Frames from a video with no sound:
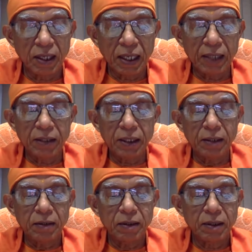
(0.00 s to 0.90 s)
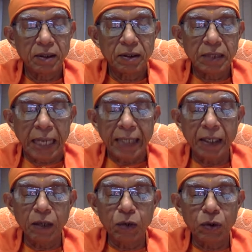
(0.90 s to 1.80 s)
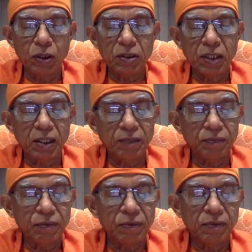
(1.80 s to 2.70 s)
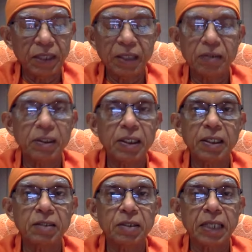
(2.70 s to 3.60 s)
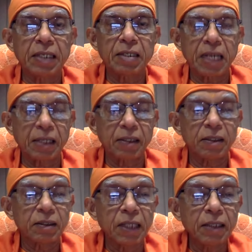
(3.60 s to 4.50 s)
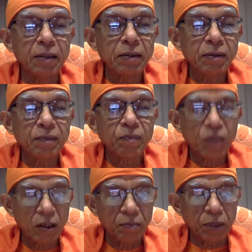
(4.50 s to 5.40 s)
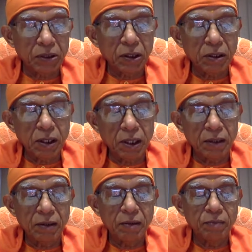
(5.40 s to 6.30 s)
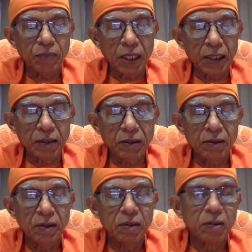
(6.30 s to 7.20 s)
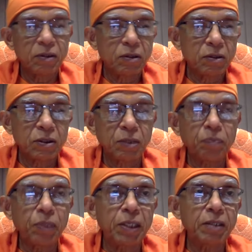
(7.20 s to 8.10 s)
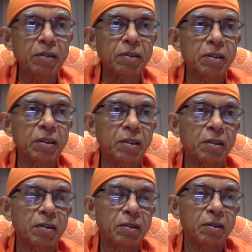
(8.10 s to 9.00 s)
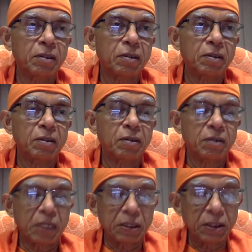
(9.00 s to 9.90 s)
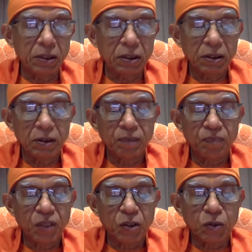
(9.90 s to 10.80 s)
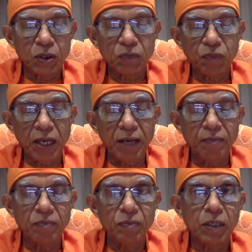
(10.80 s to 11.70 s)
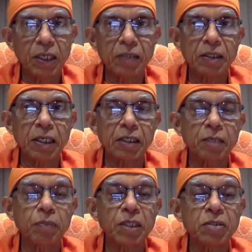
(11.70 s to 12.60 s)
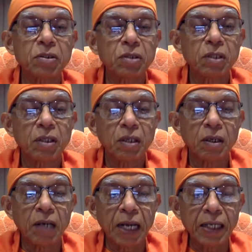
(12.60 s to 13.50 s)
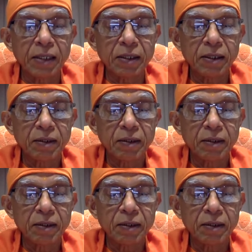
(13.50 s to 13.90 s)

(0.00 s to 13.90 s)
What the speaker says: And then that alone is enough where he is attracted. Then Patanga, moth, simply it rushes towards flame, attracted by its light